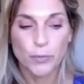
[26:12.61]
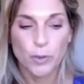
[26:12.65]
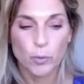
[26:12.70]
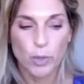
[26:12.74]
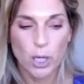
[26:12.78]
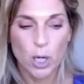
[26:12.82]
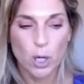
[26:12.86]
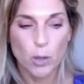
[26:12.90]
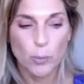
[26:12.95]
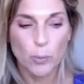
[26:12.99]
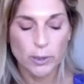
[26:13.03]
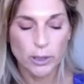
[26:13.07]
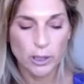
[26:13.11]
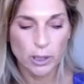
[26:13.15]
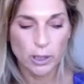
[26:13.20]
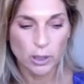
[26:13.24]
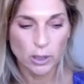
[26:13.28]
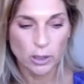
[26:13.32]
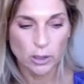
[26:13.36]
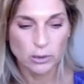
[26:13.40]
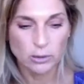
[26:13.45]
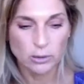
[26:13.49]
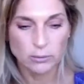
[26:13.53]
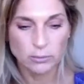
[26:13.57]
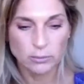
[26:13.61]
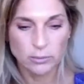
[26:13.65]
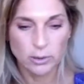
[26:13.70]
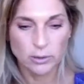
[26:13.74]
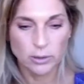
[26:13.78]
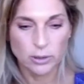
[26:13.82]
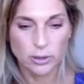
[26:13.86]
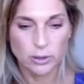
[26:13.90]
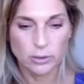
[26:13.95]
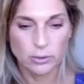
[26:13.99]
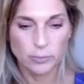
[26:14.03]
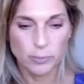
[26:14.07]
we open our home
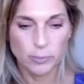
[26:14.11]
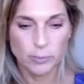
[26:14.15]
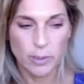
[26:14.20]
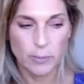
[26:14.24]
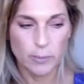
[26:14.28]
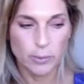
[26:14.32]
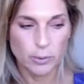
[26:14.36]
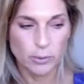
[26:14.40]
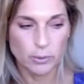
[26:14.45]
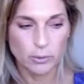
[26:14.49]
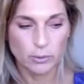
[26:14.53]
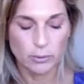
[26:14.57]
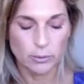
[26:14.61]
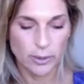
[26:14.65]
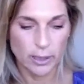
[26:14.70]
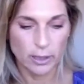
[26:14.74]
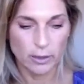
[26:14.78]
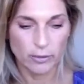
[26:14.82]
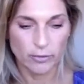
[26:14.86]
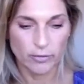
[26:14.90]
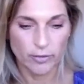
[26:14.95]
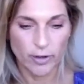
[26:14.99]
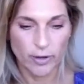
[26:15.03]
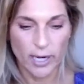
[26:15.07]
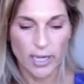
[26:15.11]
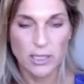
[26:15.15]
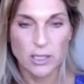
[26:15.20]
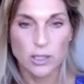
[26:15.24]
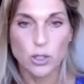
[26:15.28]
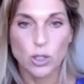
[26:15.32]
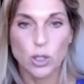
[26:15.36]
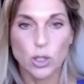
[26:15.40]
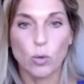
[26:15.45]
to people that are friends.